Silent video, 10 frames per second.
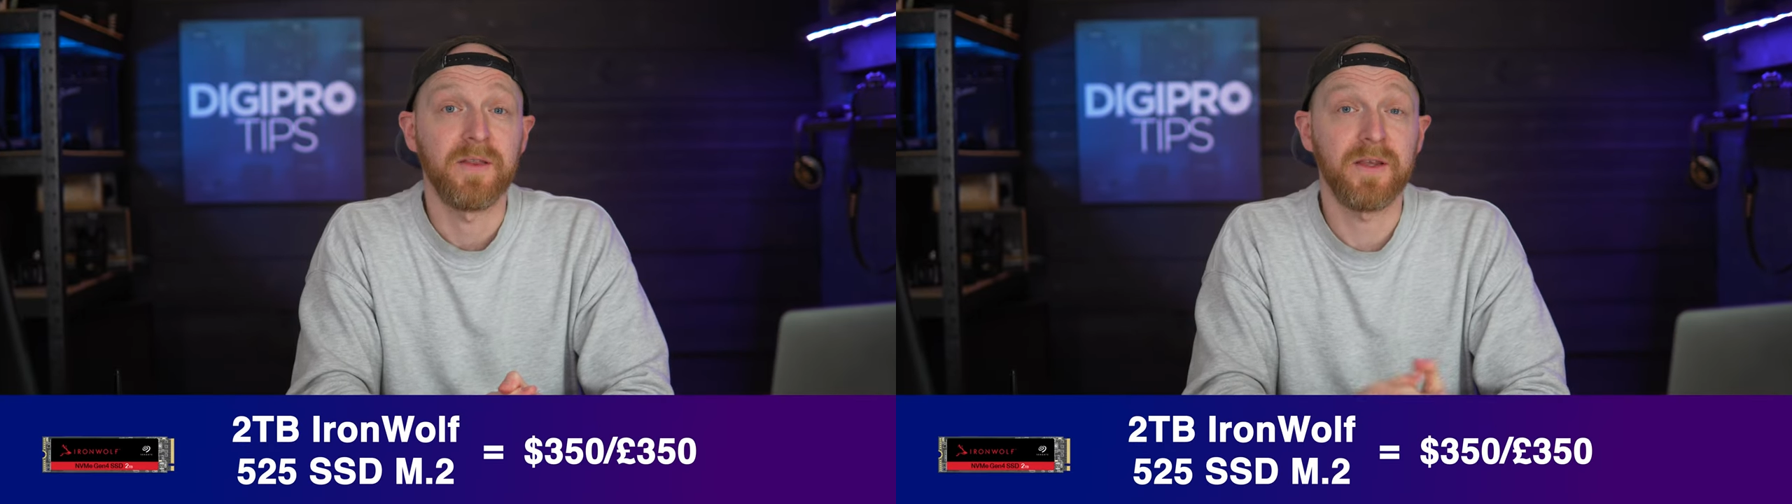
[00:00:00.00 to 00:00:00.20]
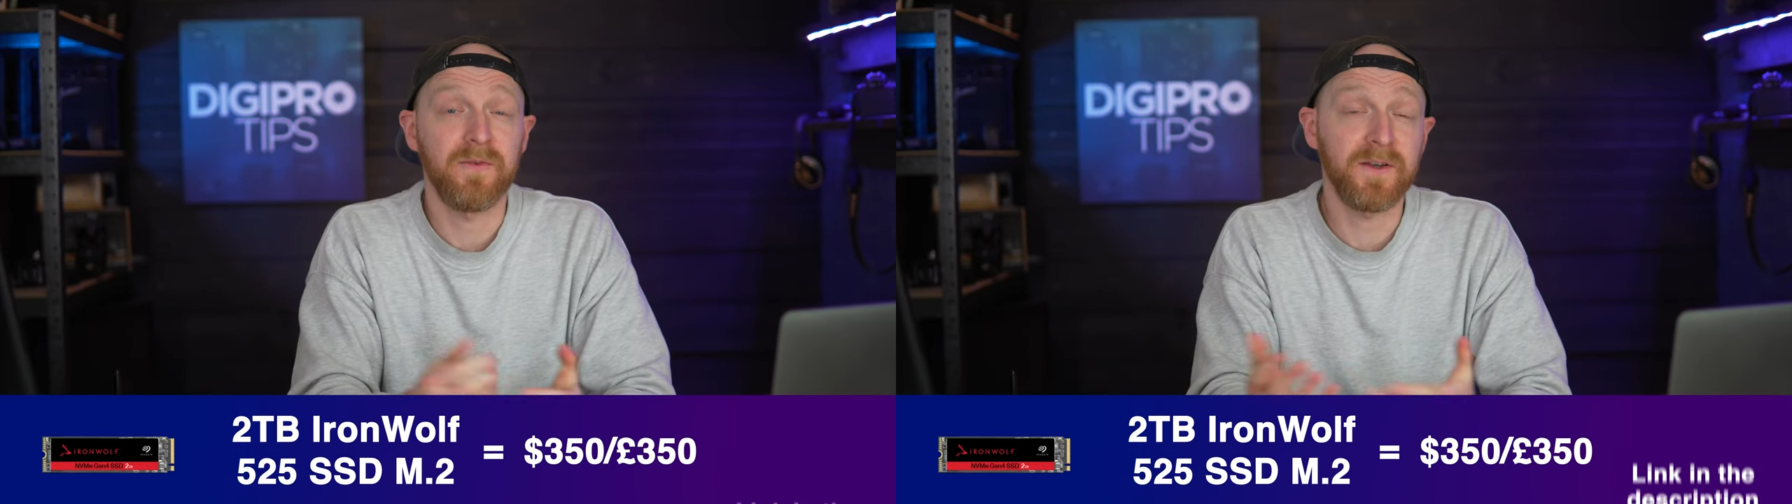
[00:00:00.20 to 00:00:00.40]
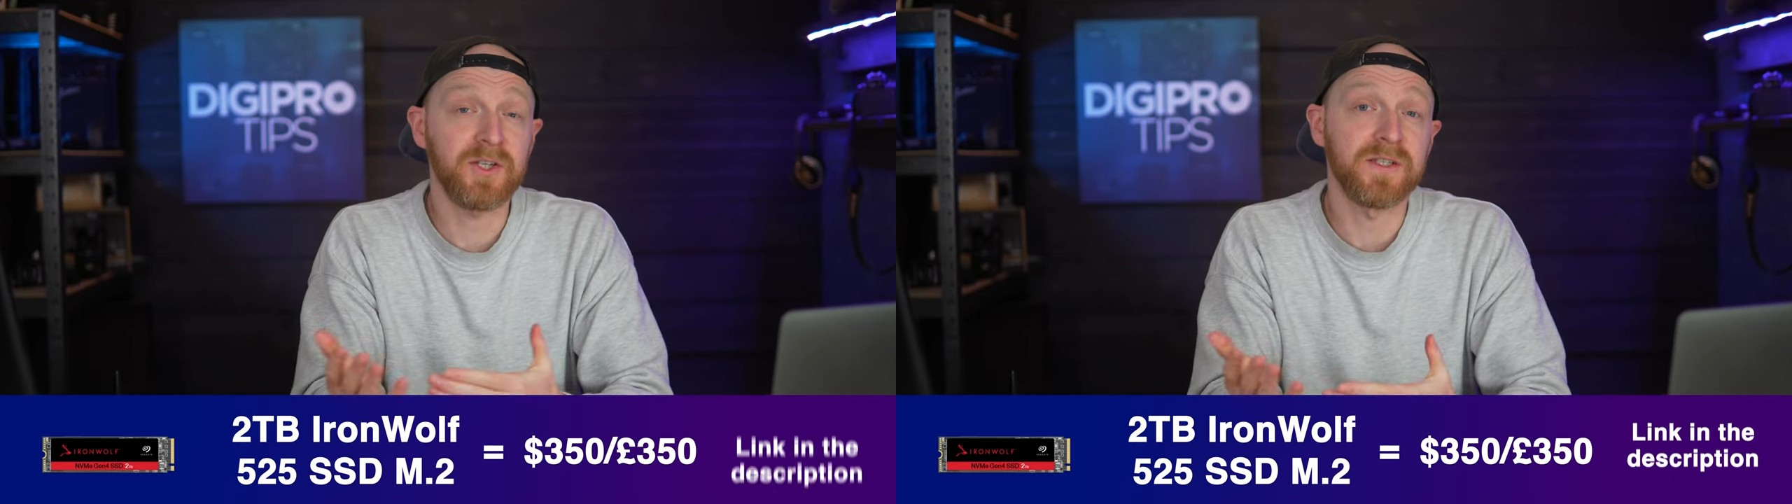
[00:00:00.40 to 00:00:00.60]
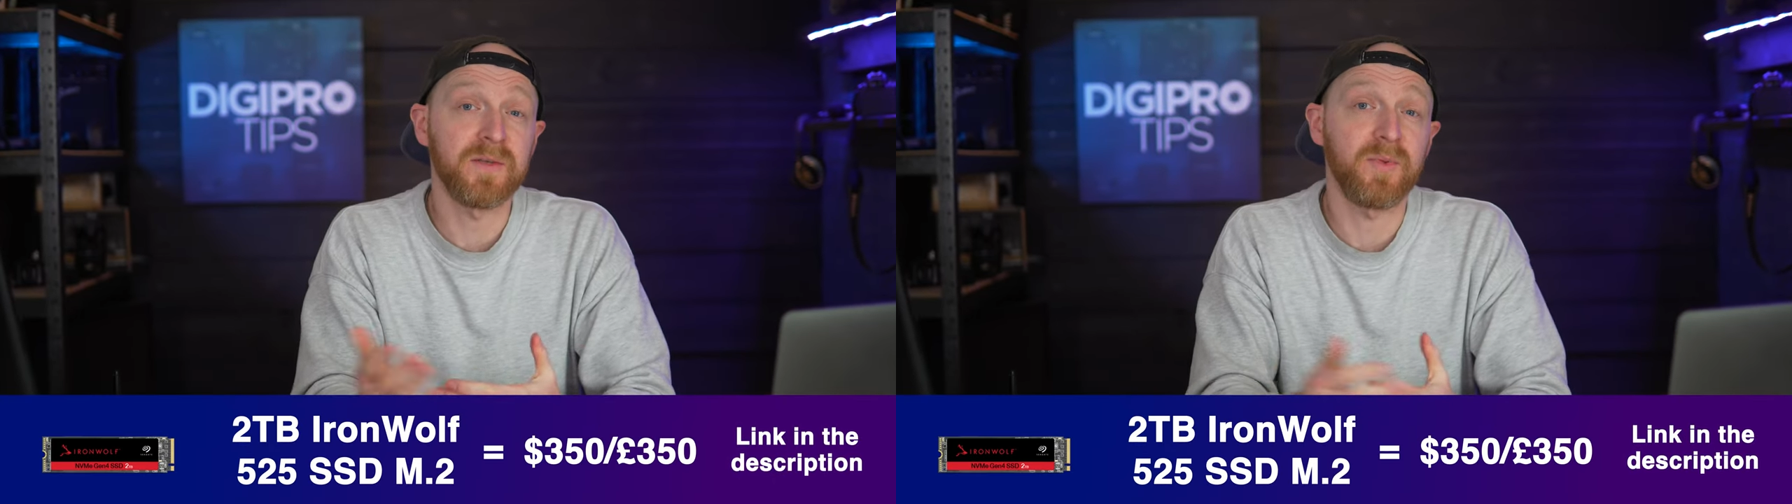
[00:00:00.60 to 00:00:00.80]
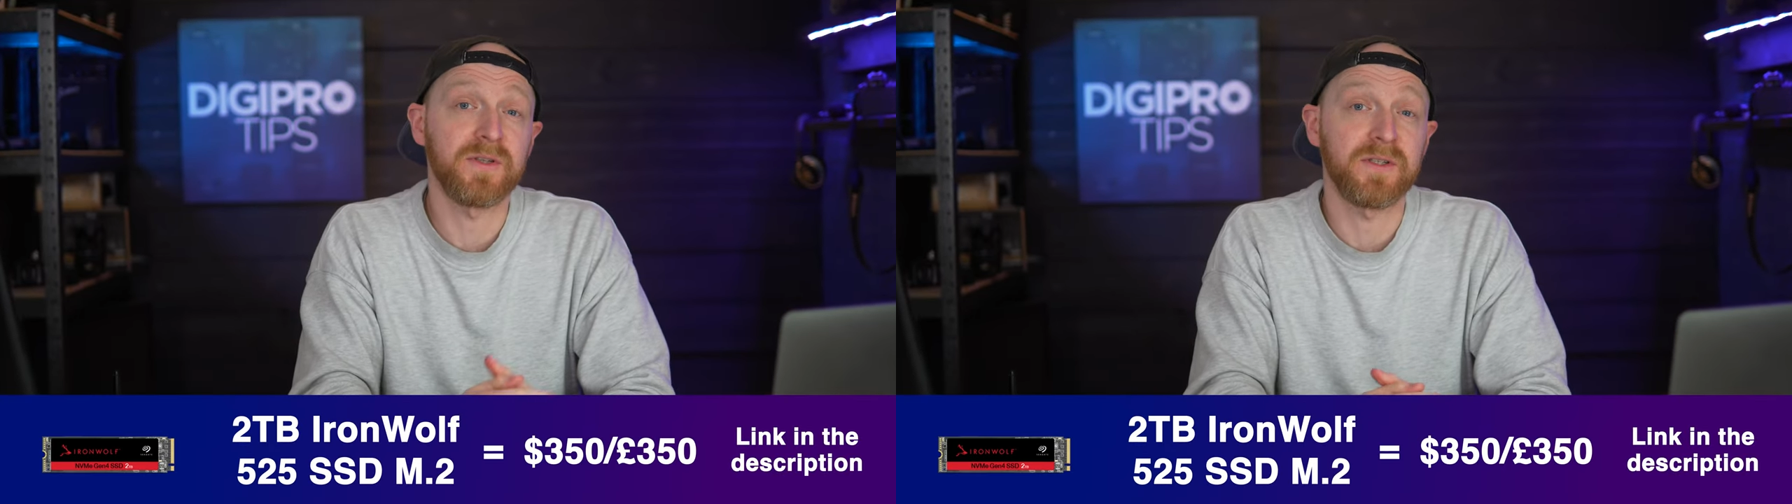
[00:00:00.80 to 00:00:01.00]
the
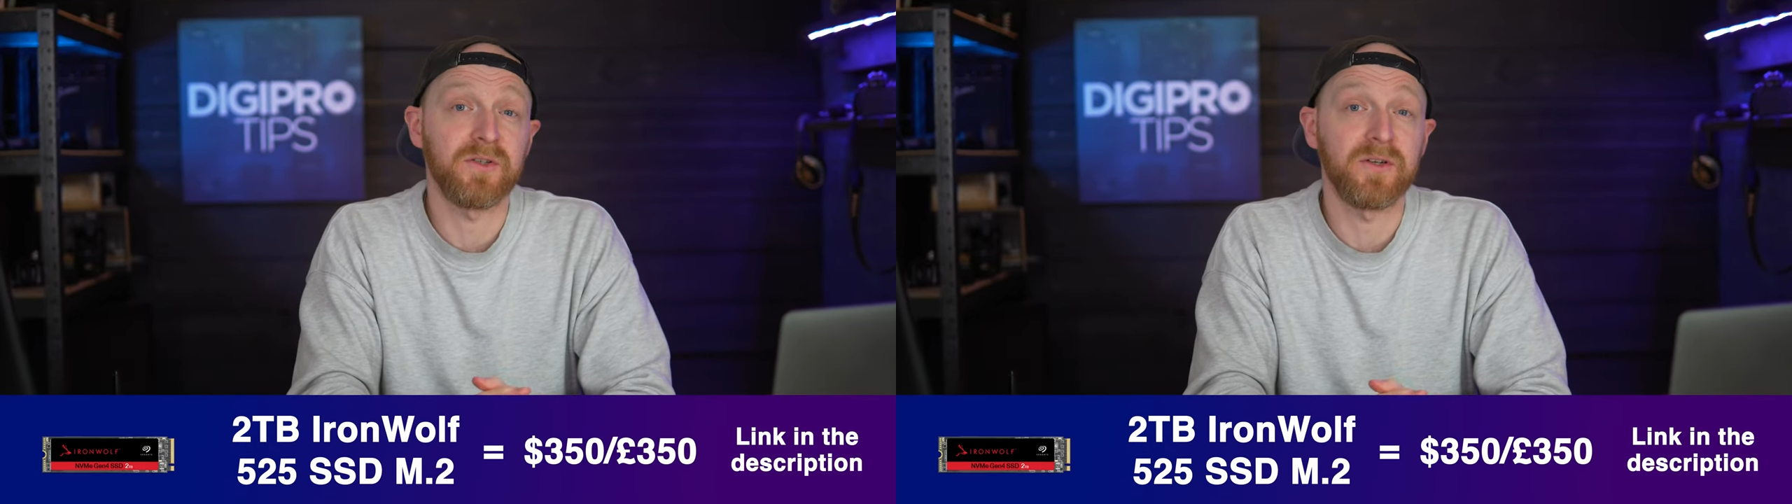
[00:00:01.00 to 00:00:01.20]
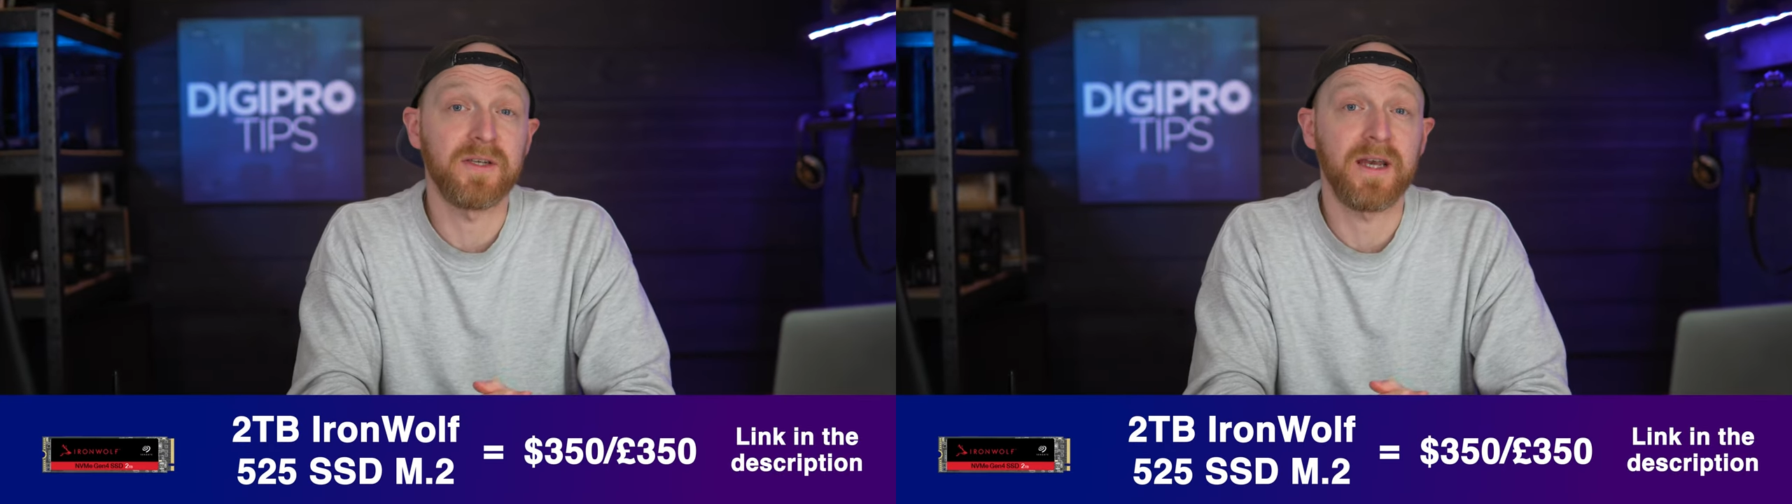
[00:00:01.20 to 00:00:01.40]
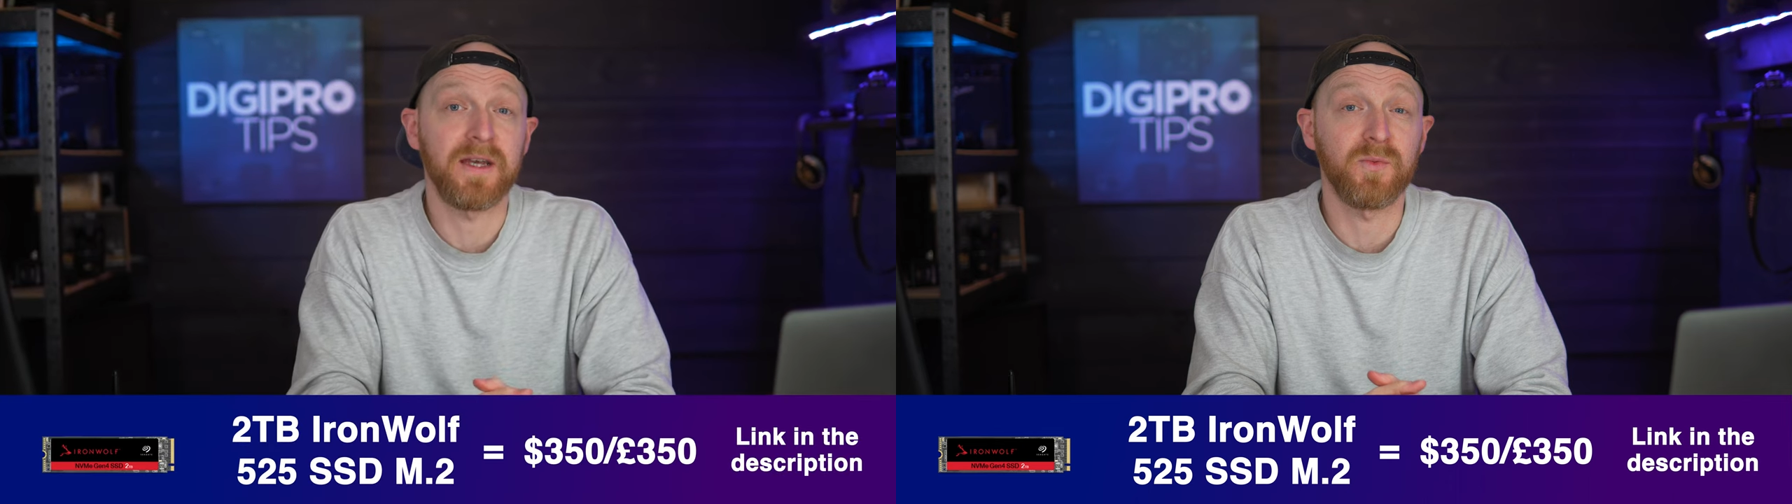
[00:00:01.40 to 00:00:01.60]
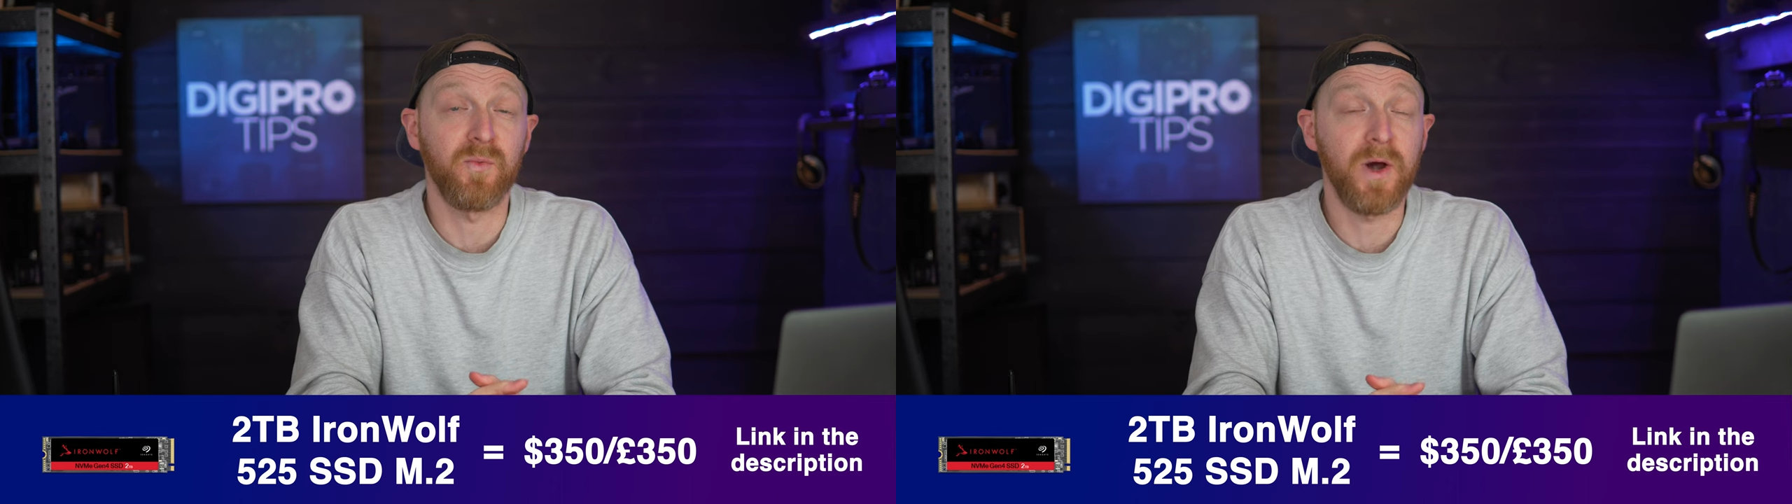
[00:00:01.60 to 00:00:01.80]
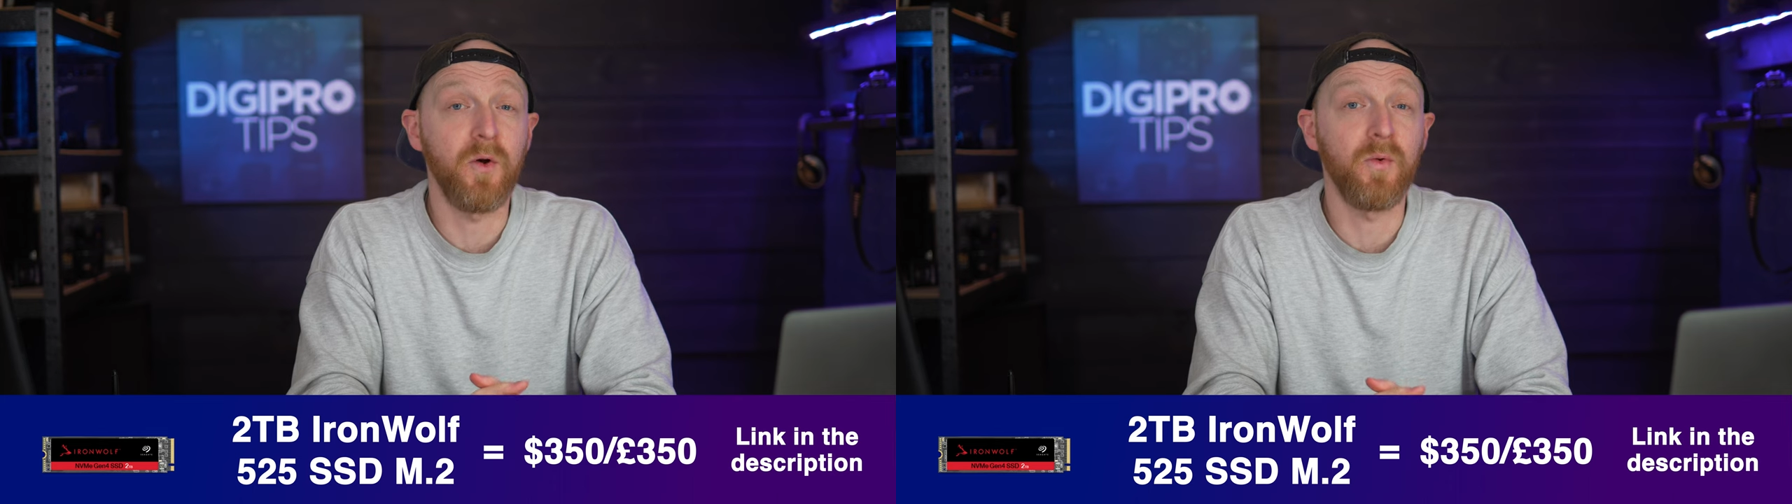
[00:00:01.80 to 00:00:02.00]
efficiency boost that you could get is
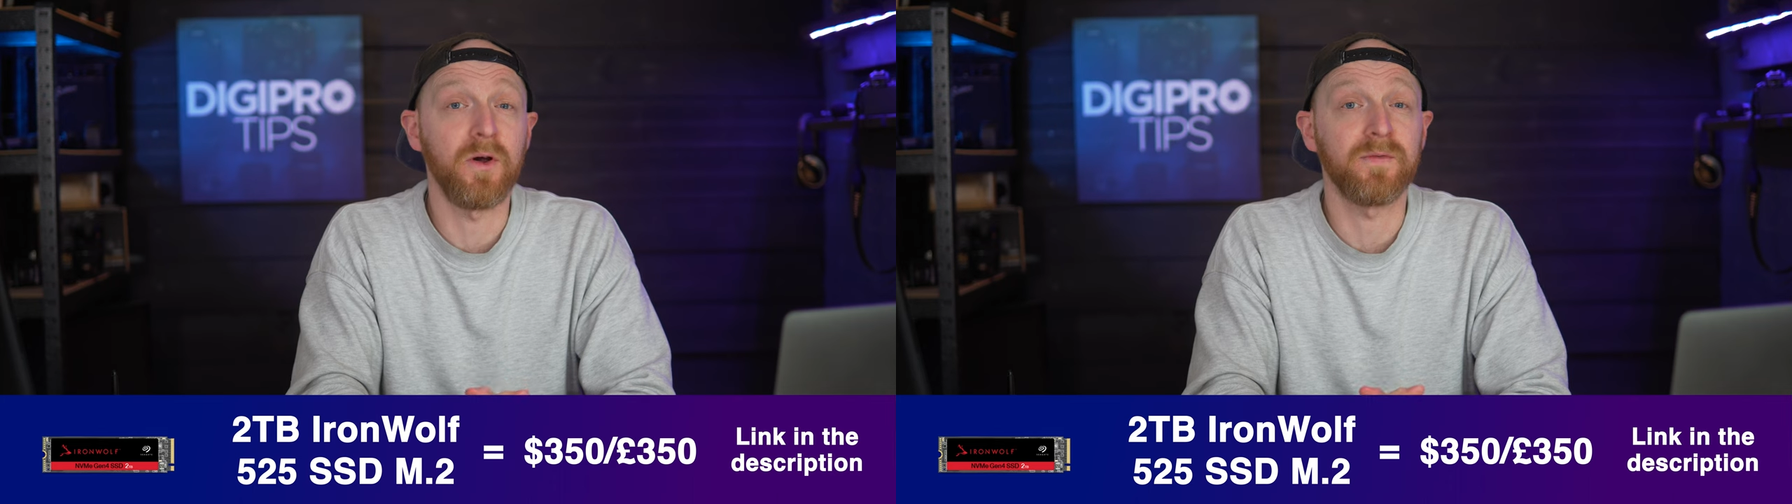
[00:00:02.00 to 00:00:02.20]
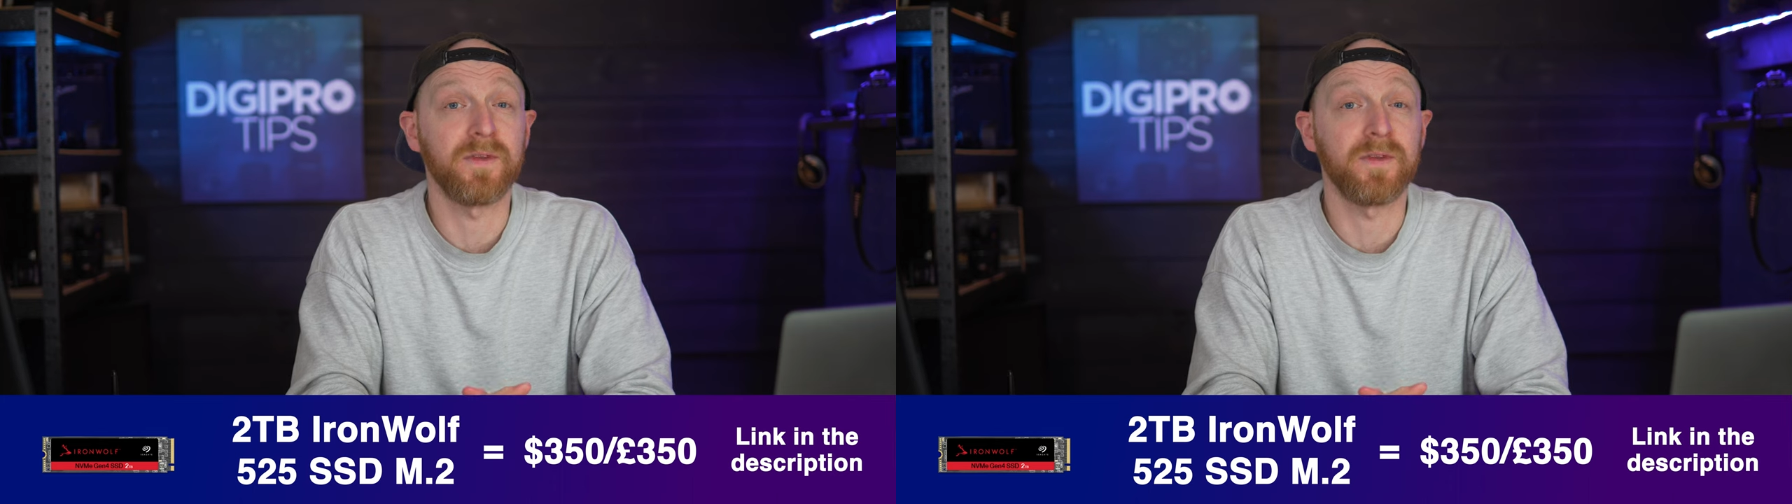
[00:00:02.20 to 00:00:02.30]
well worth